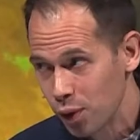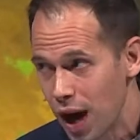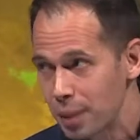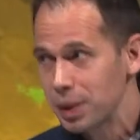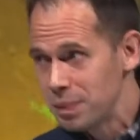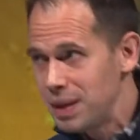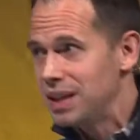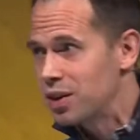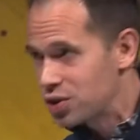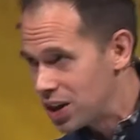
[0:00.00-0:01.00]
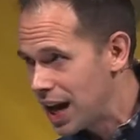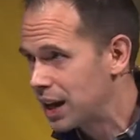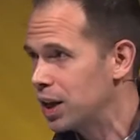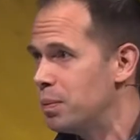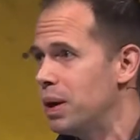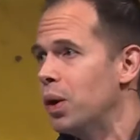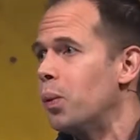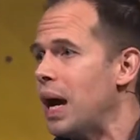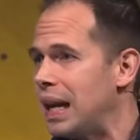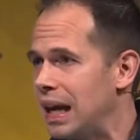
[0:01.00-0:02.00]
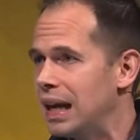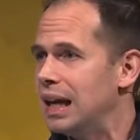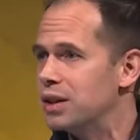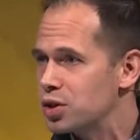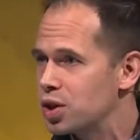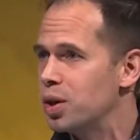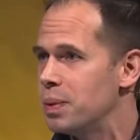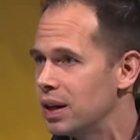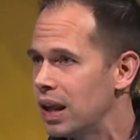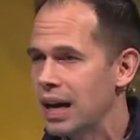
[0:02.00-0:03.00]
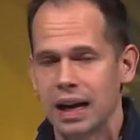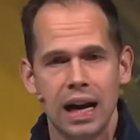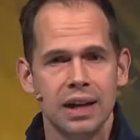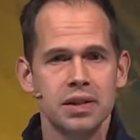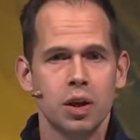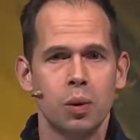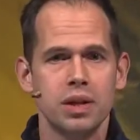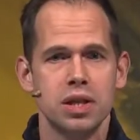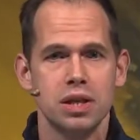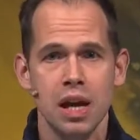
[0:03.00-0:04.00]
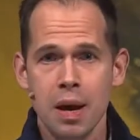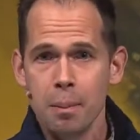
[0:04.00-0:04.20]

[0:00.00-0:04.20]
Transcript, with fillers: probably mean there's not going to be a wedding and there's going to be a lot of consequences.